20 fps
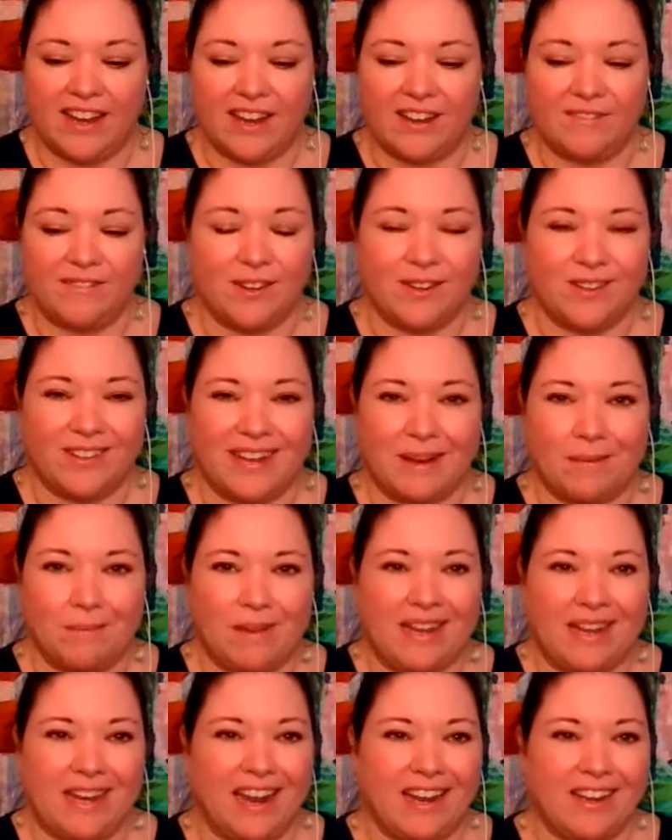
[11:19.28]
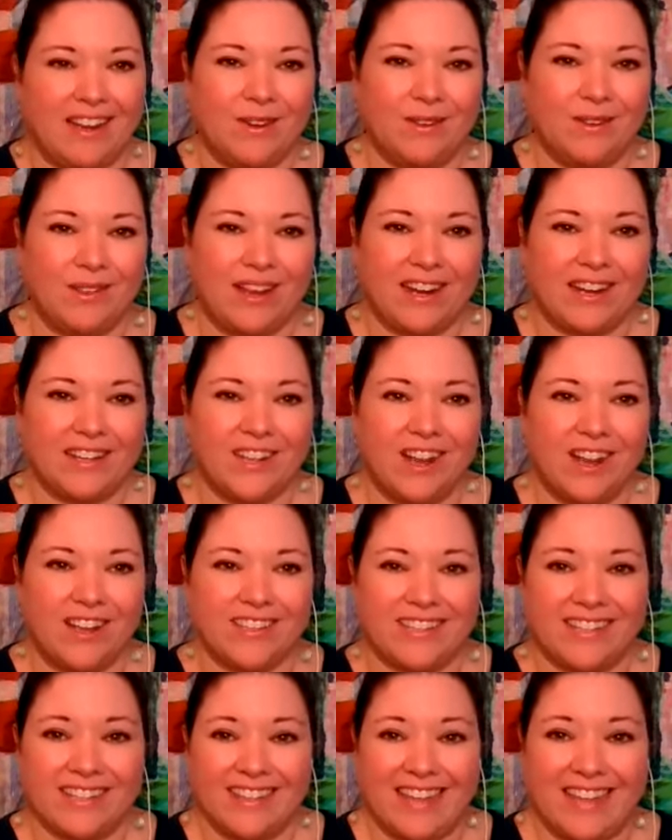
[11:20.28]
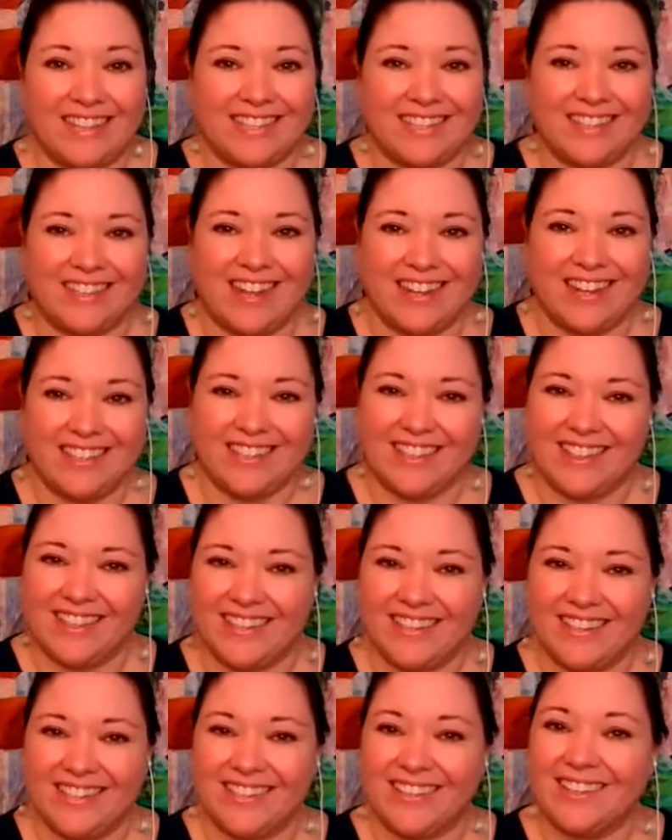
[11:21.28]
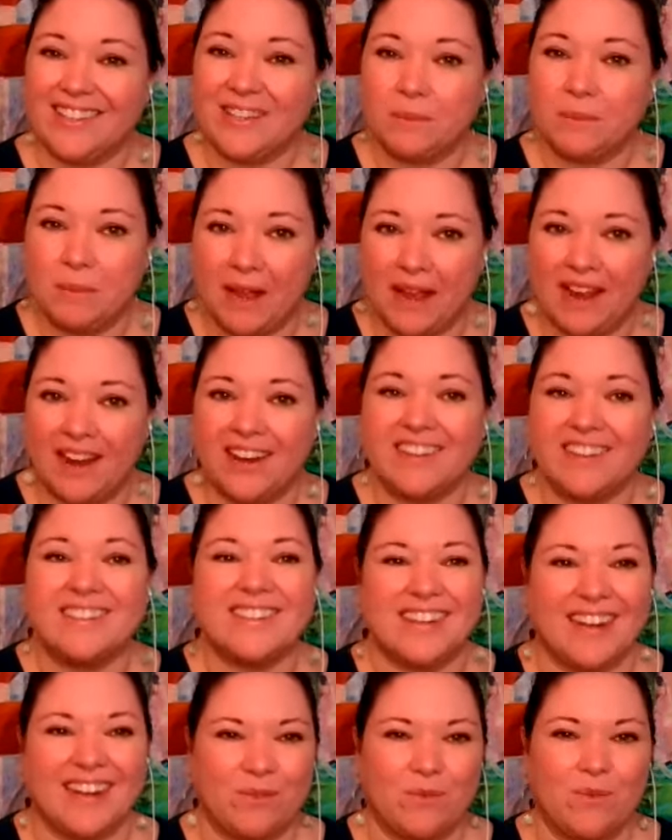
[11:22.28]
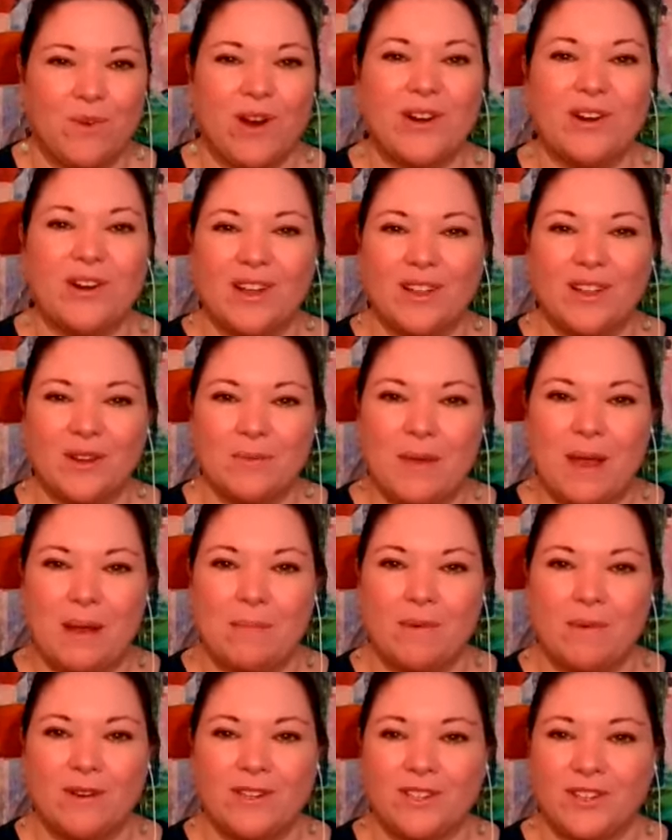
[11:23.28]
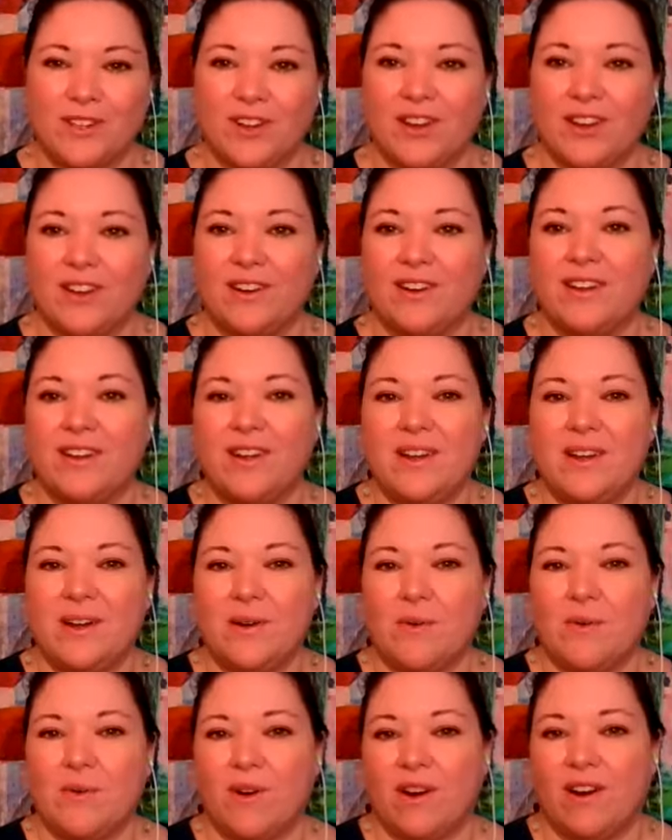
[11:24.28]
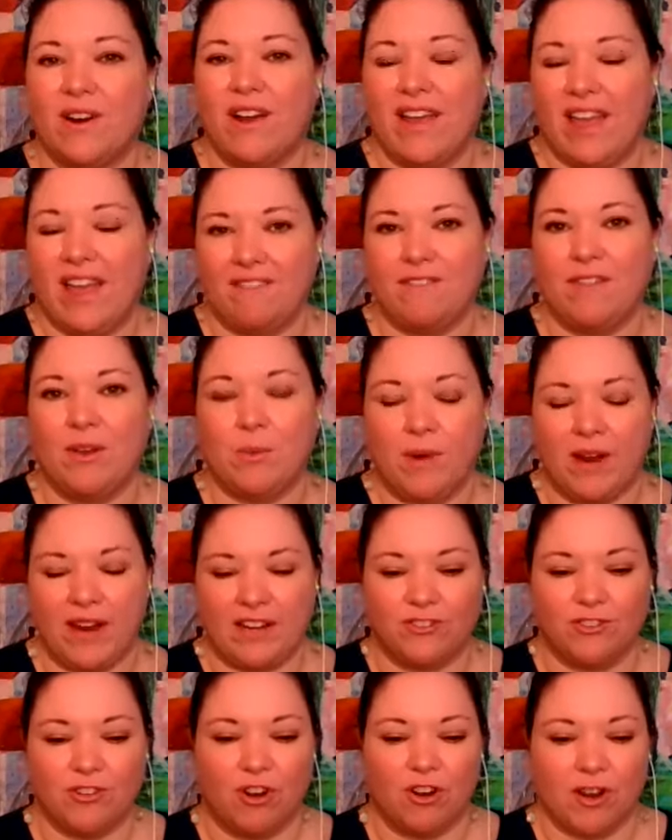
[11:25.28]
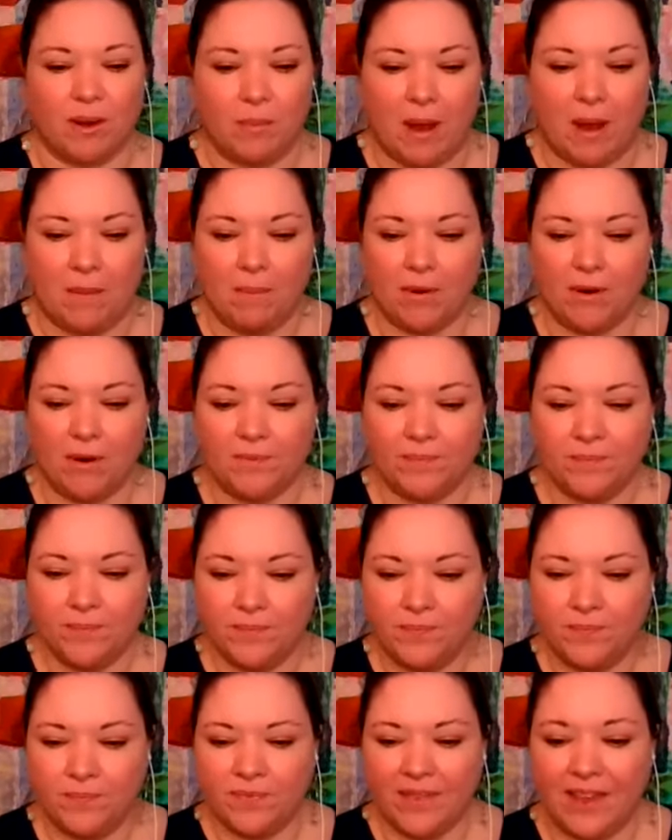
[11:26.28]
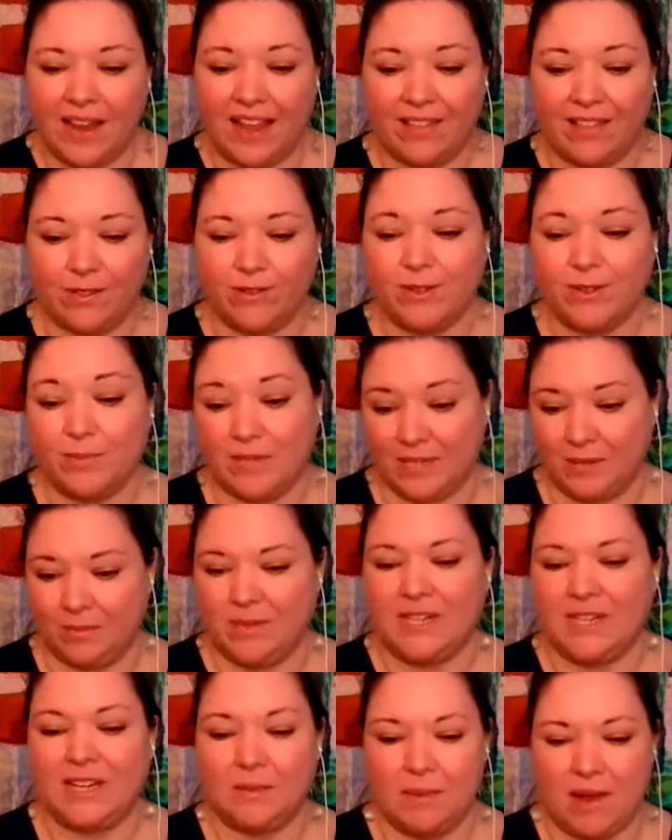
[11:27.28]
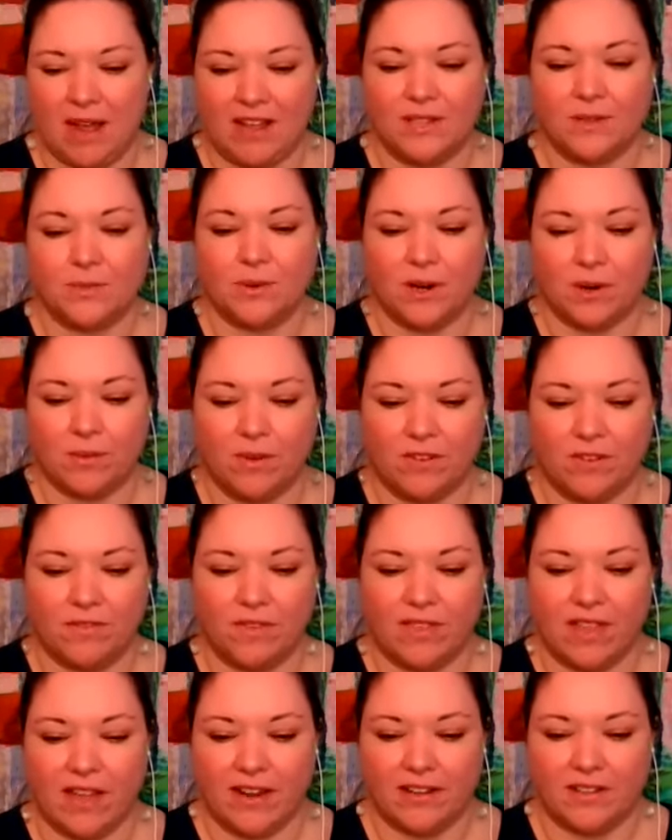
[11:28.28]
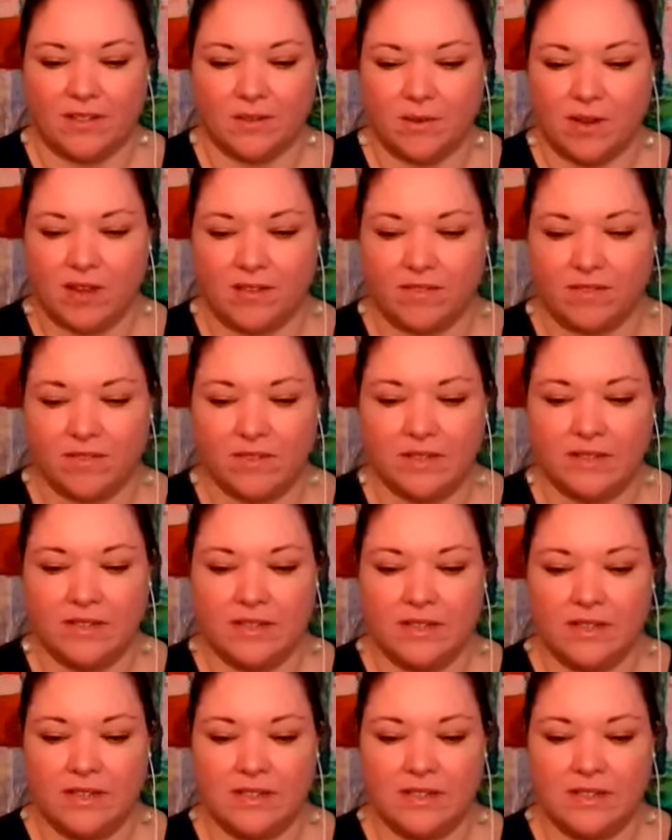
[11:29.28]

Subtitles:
If you're like me and you like tossing lots and lots of things on the page, again, watercolor paper is good, or a heavyweight drawing paper, and those mixed media pads work well for that as well.